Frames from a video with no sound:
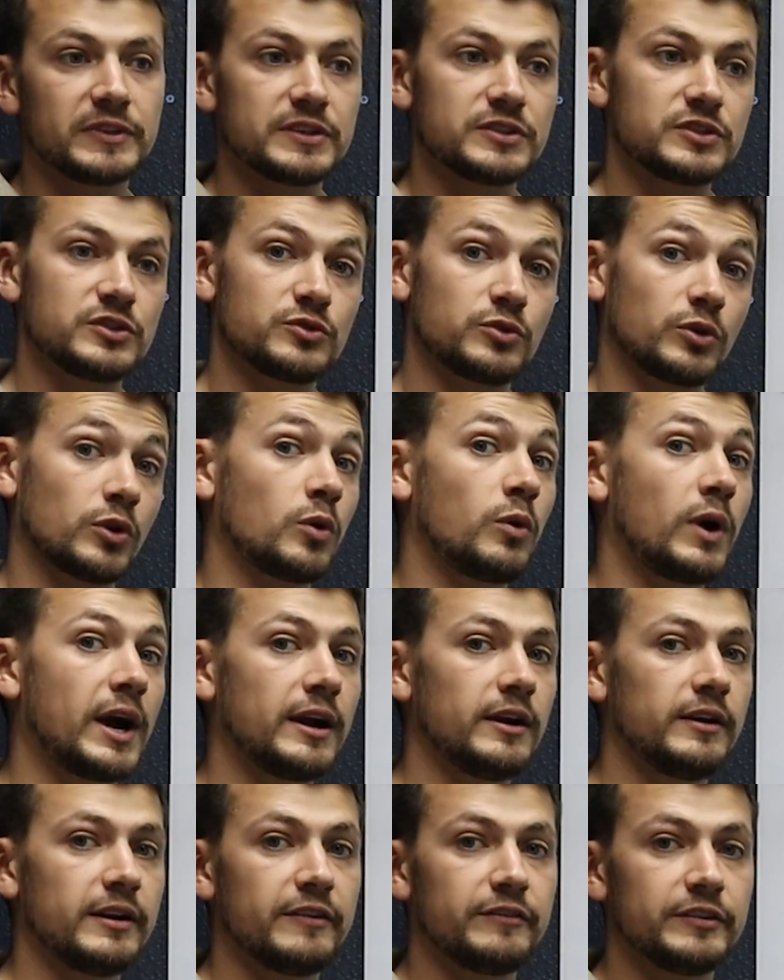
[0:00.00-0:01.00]
This is
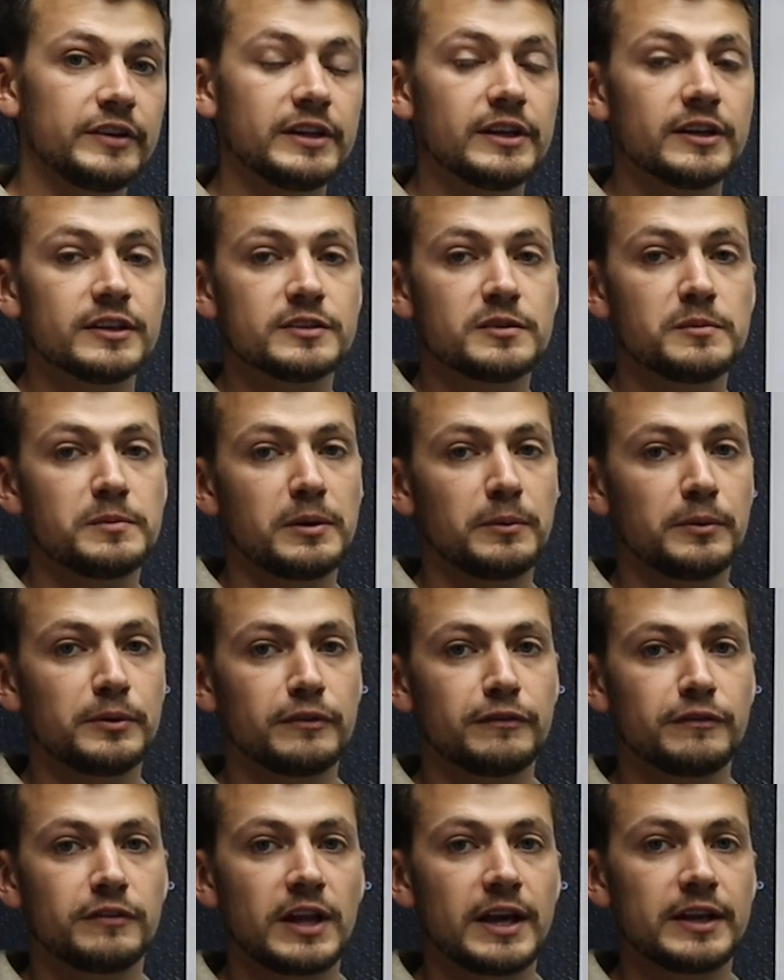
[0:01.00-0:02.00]
required every year to be able
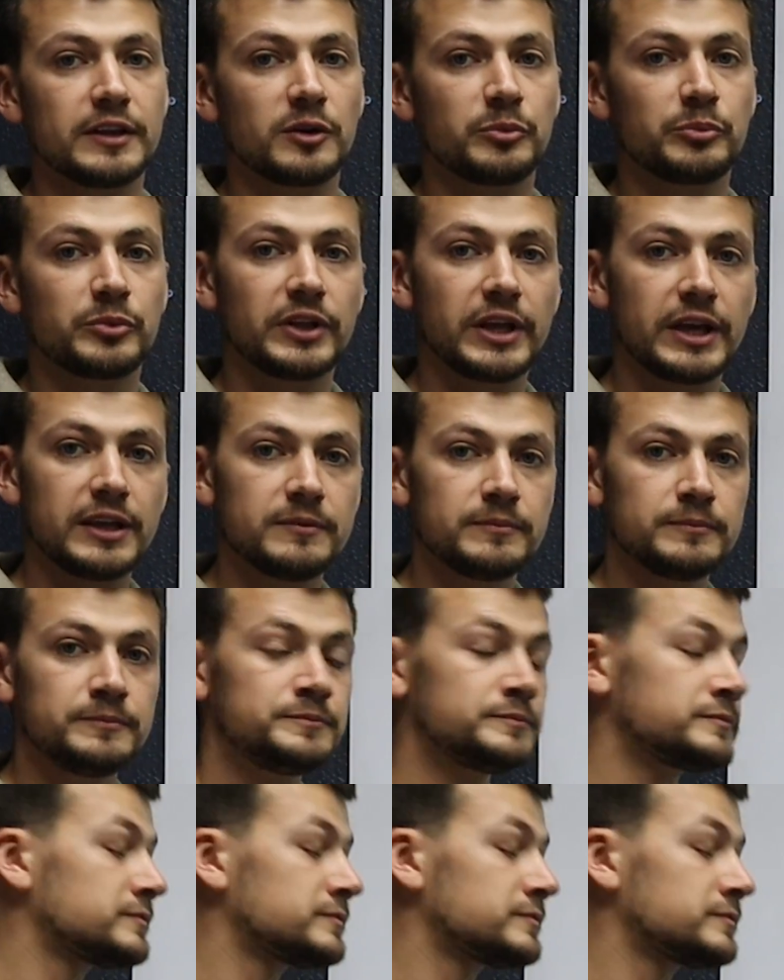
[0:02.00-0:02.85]
to fly your plane.